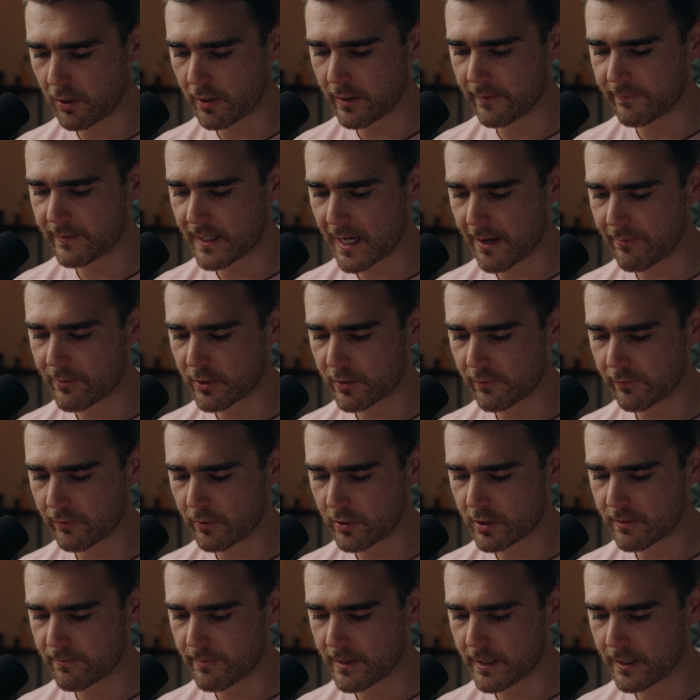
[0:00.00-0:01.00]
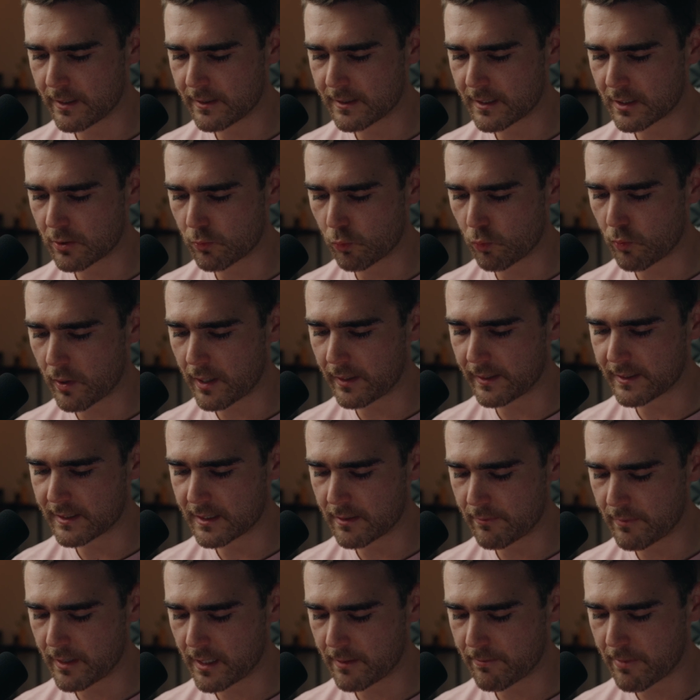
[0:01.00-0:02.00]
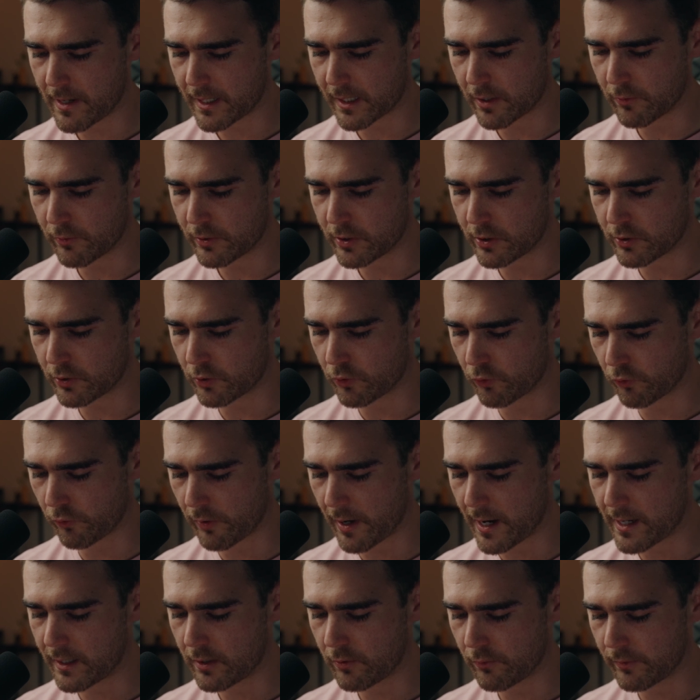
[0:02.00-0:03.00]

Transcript: of damage from those minions as well as the mini P.E.K.K.A, which is great.